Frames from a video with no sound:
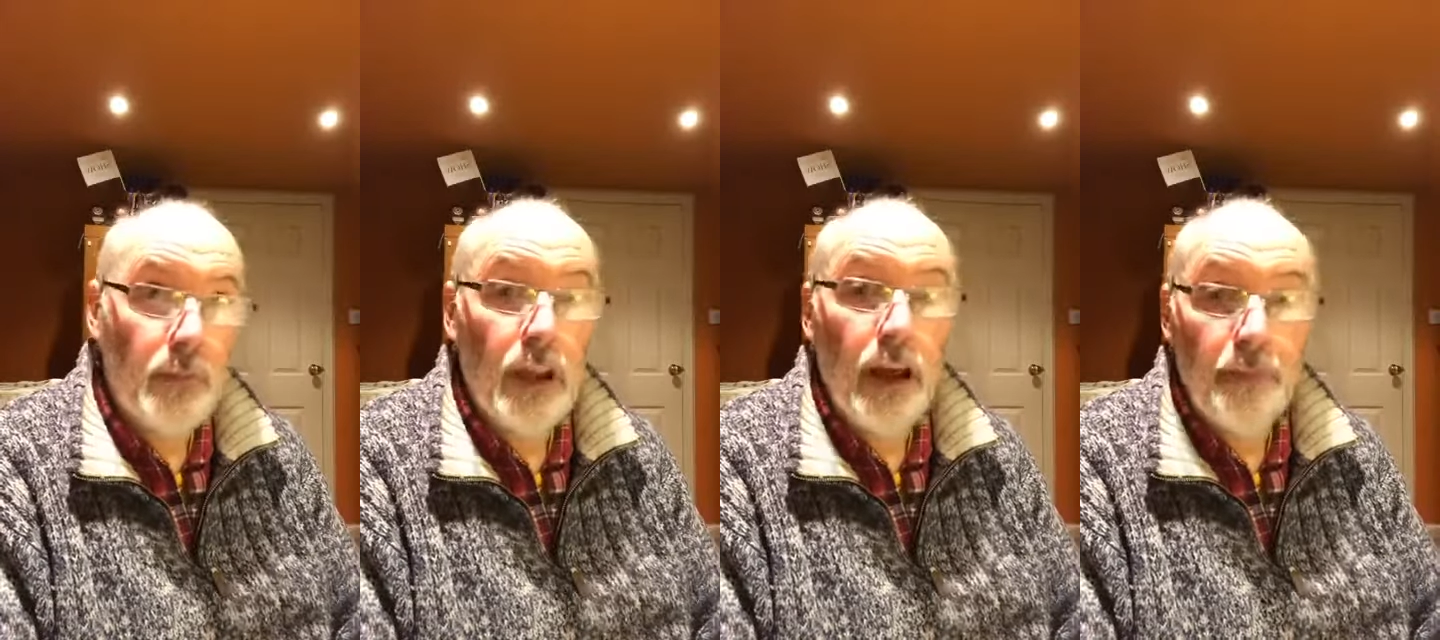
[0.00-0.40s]

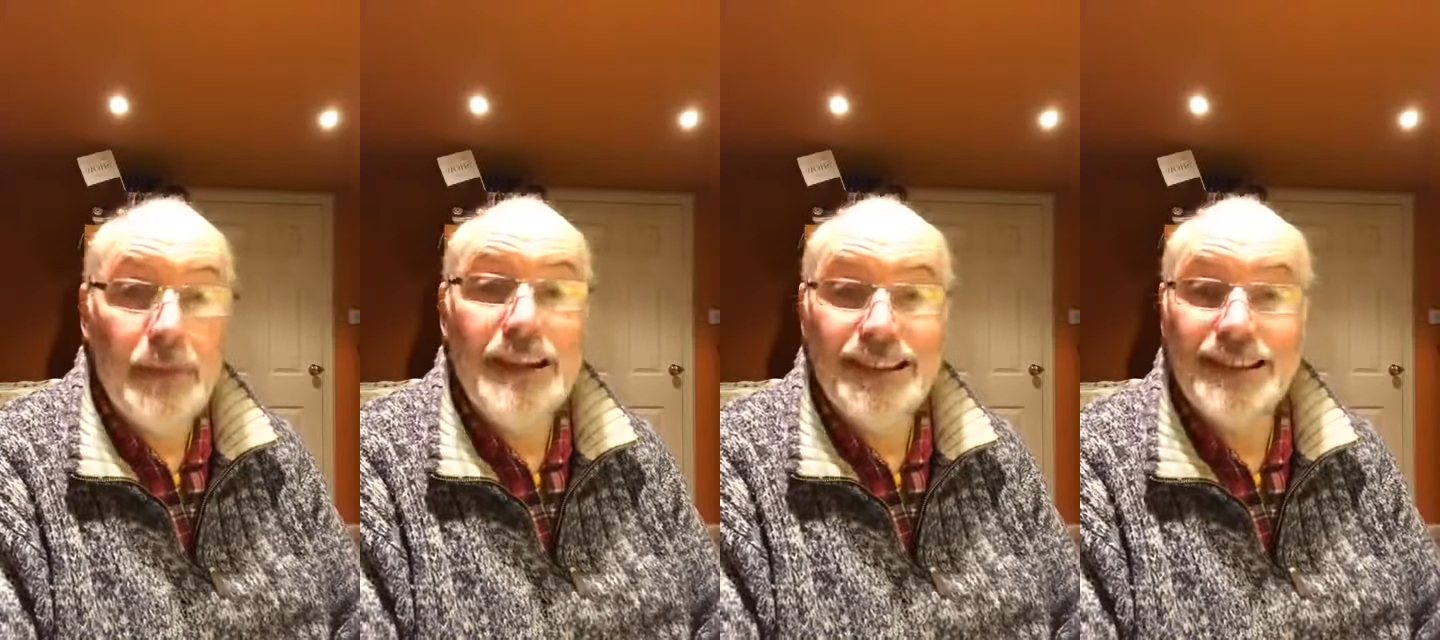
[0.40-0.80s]
that
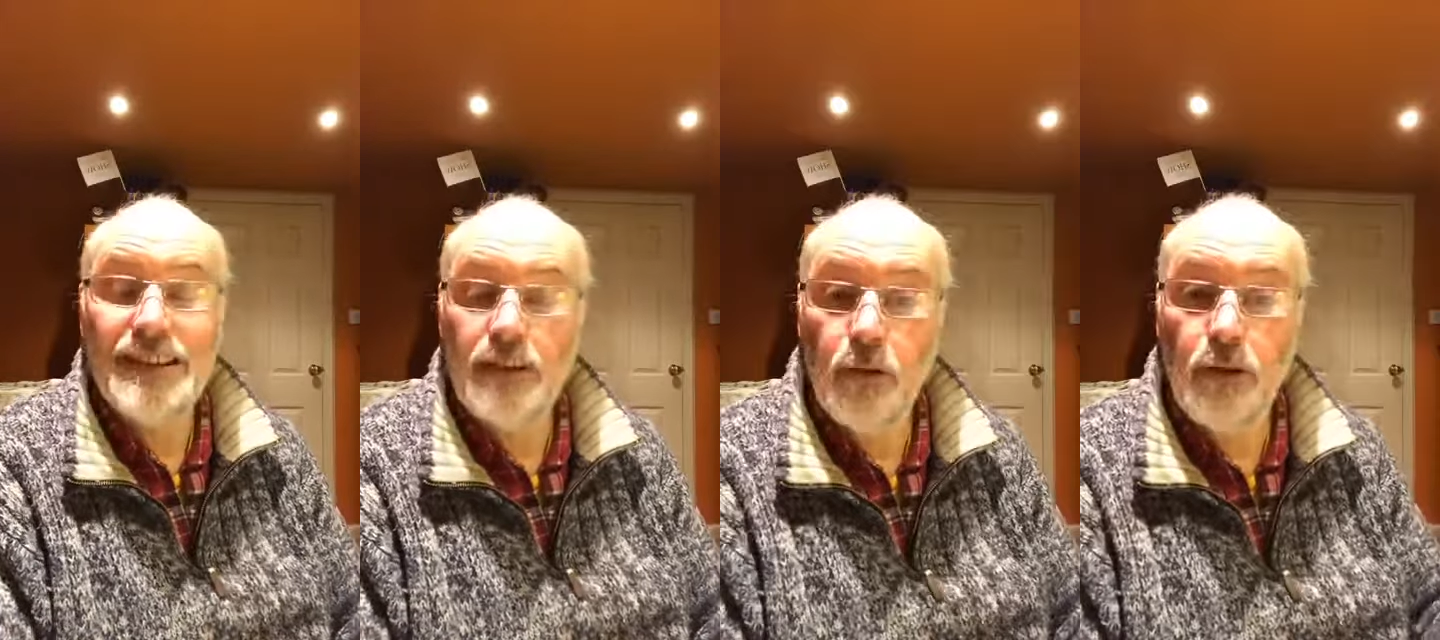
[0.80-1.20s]

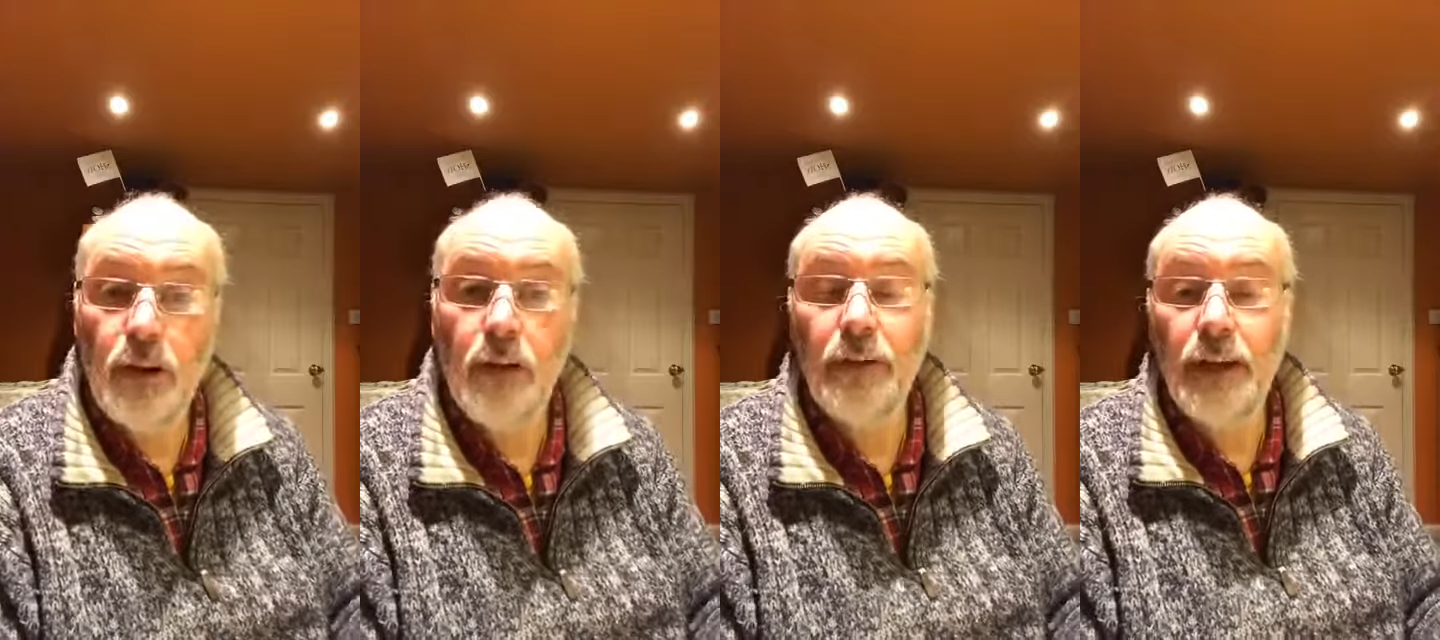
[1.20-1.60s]
means, to
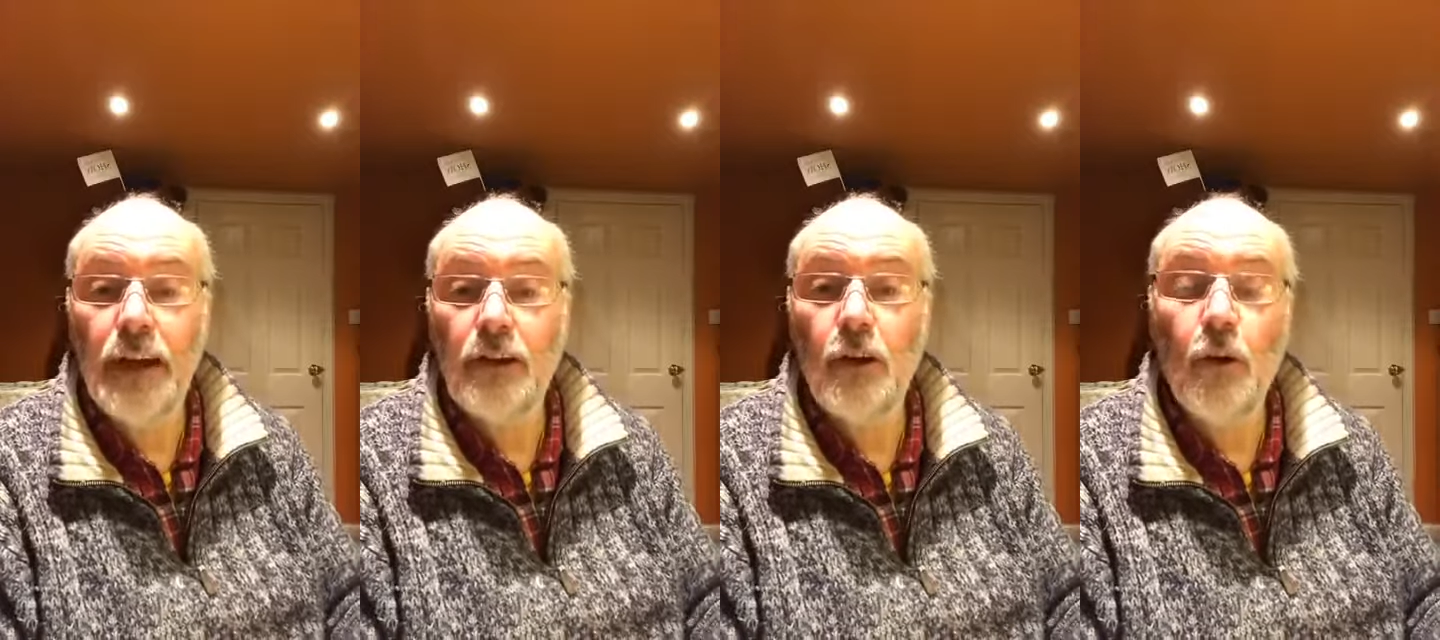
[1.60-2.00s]
cover
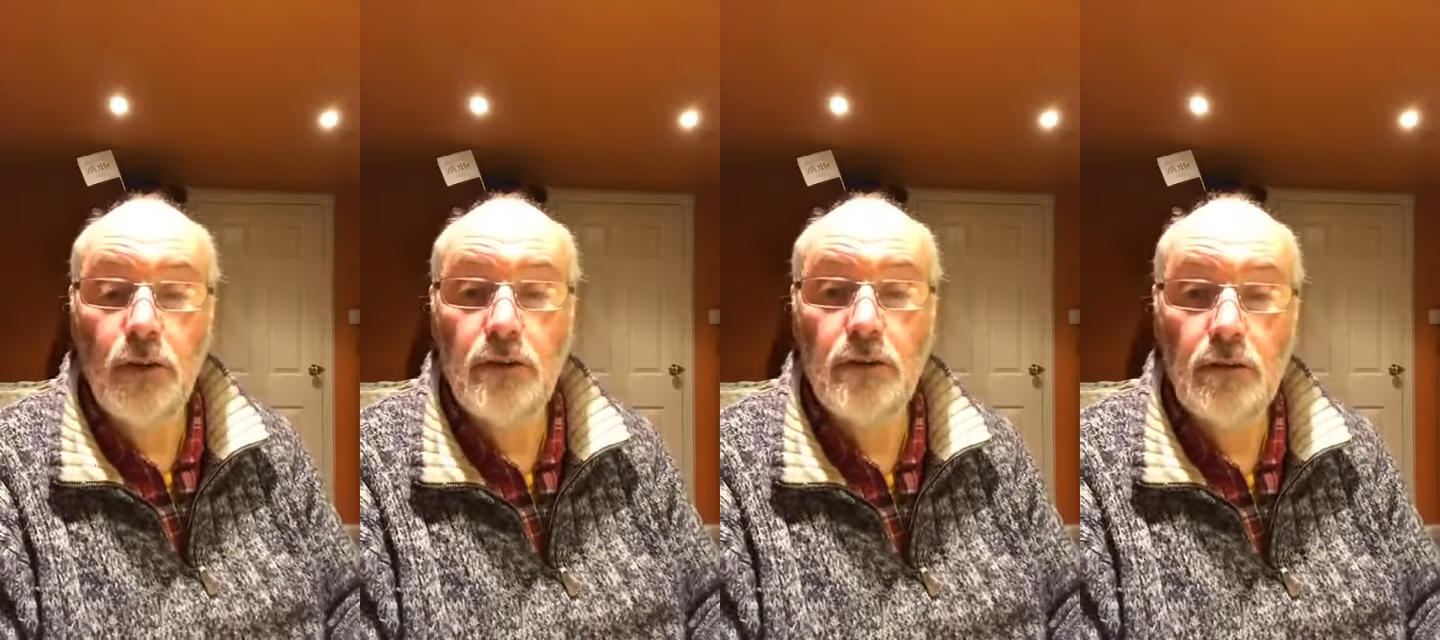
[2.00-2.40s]
that
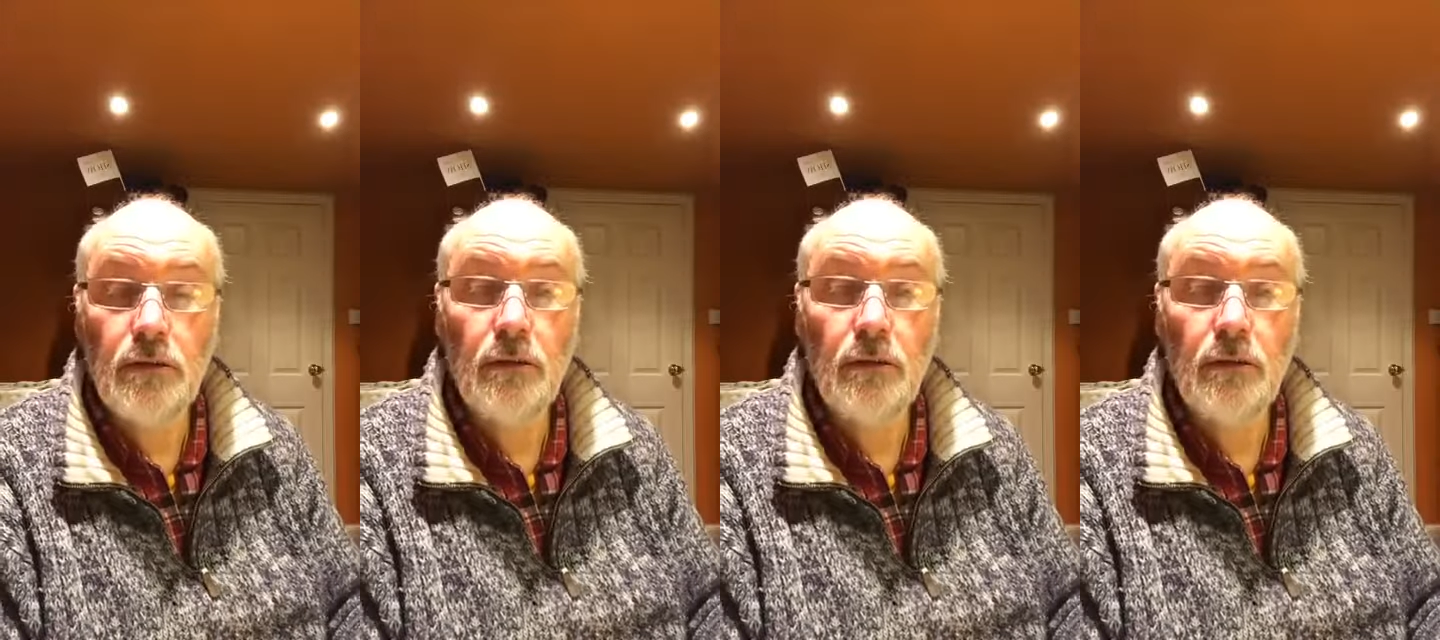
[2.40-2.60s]
cost,